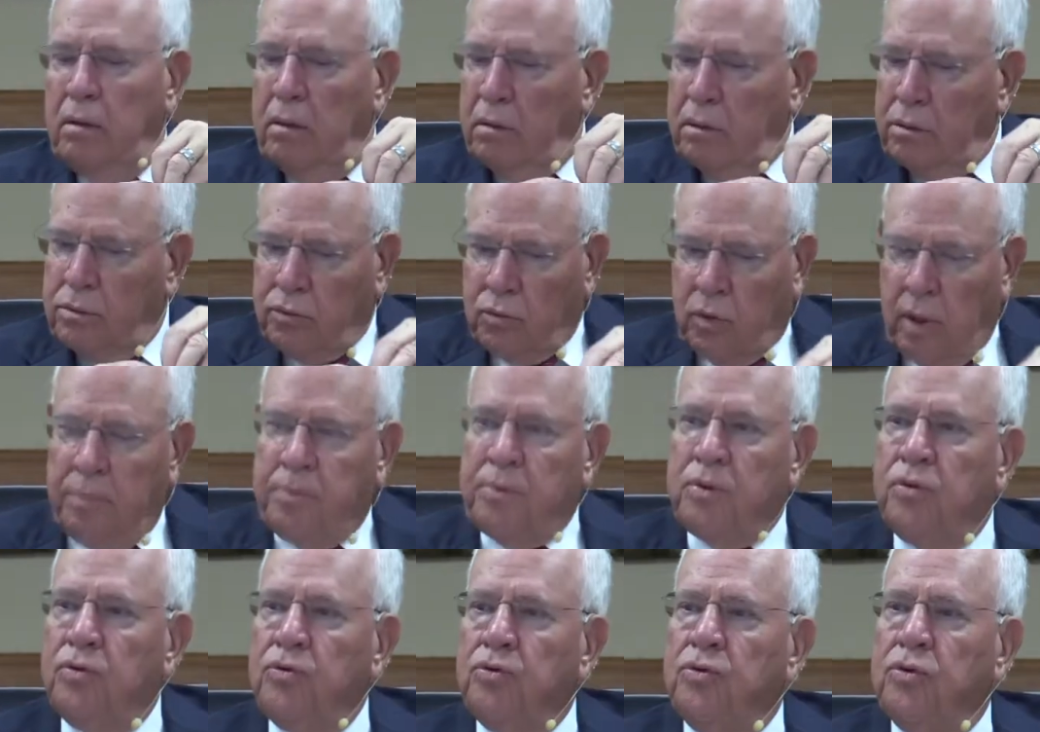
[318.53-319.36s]
the
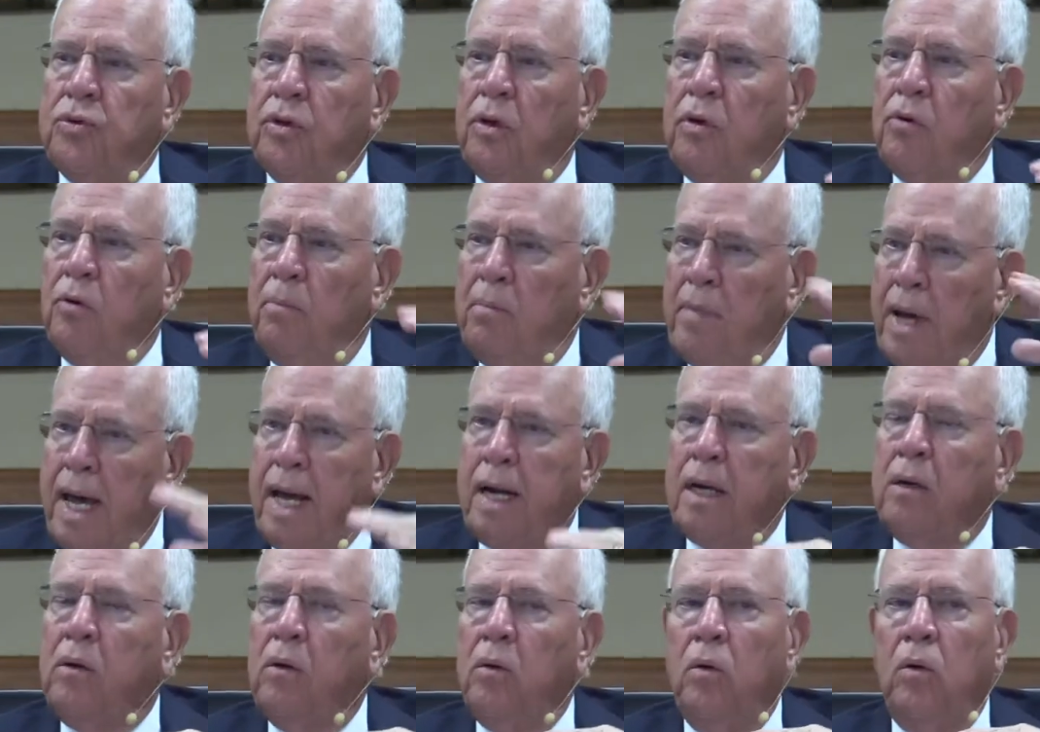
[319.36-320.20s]
scriptures, the
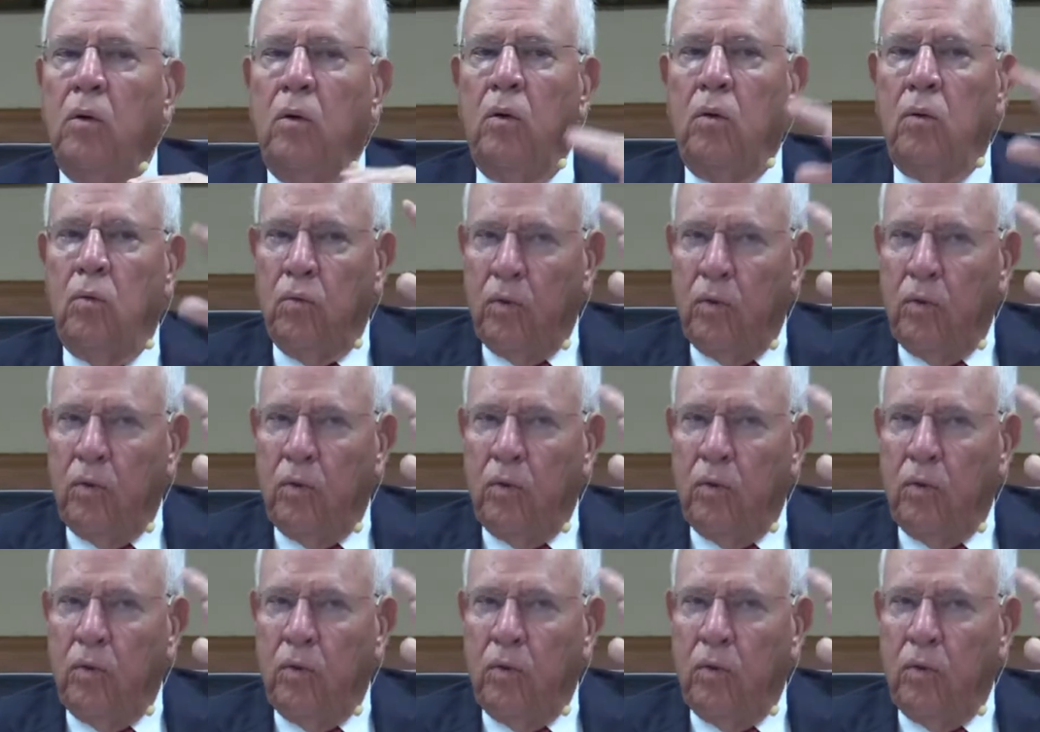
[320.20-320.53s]
grammatical